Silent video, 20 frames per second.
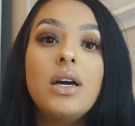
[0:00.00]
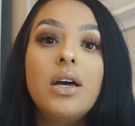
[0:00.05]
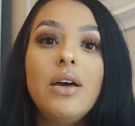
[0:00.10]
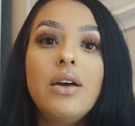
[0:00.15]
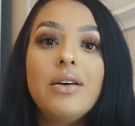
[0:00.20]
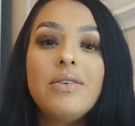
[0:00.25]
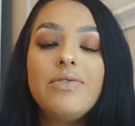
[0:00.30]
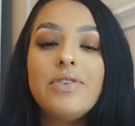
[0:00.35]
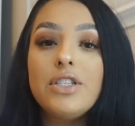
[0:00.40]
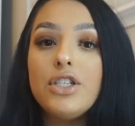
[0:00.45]

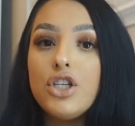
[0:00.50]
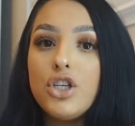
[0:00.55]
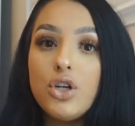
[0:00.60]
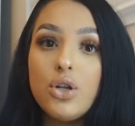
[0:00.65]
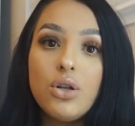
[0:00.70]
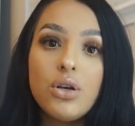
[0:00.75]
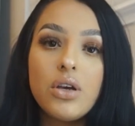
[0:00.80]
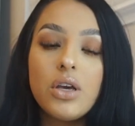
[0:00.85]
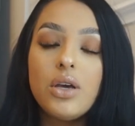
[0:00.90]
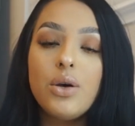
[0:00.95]
If it's still
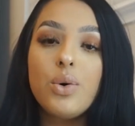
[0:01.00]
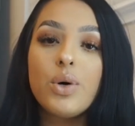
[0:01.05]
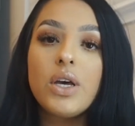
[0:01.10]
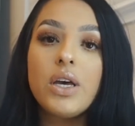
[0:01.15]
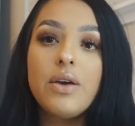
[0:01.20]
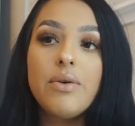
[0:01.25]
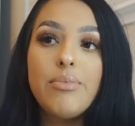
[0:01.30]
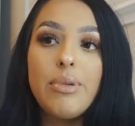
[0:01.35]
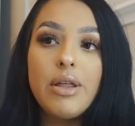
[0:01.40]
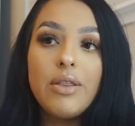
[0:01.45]
looking
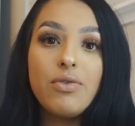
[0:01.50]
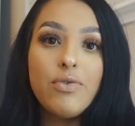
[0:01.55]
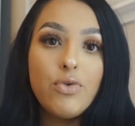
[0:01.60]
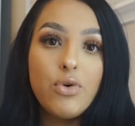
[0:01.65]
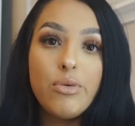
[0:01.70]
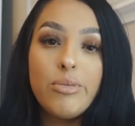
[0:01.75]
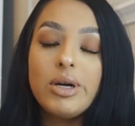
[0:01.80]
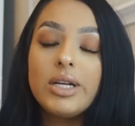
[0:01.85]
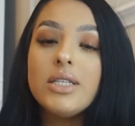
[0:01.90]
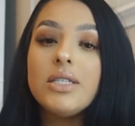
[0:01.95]
okay by the
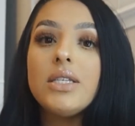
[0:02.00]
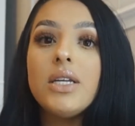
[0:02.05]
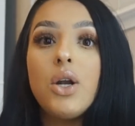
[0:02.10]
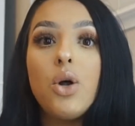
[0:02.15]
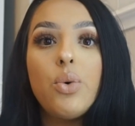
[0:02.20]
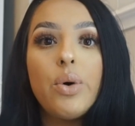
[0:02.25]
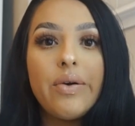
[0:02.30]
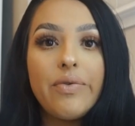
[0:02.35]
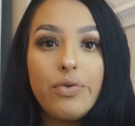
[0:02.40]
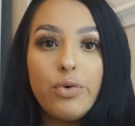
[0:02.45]
4 months, then
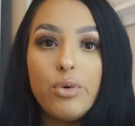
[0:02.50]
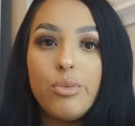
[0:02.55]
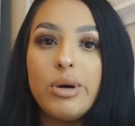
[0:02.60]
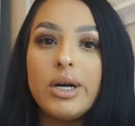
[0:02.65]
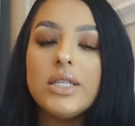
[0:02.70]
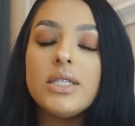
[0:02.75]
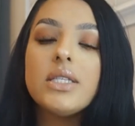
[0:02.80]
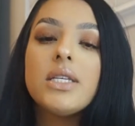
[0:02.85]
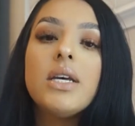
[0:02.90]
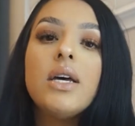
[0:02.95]
I'll wait 4
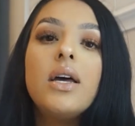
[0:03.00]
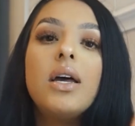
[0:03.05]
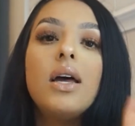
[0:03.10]
months.